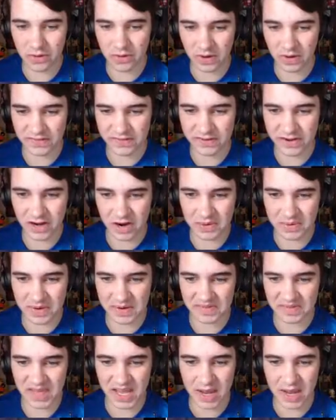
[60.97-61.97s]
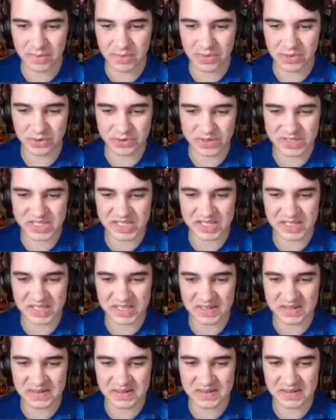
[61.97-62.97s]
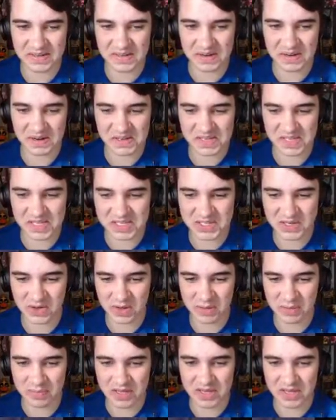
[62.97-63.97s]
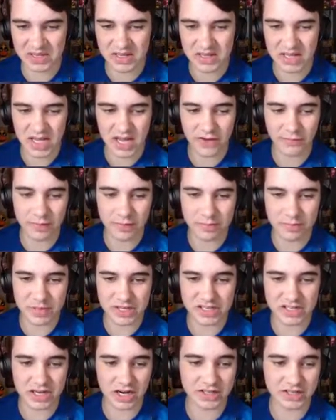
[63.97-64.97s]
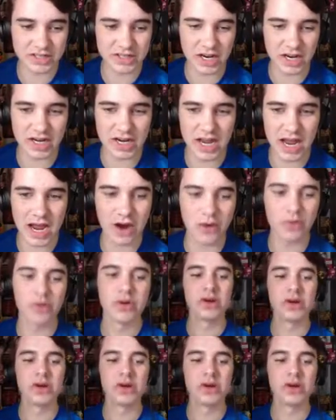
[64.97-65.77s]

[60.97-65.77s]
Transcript: I forgot we have Cam thirteen. God, that's creepy. If we beat Custom Night now,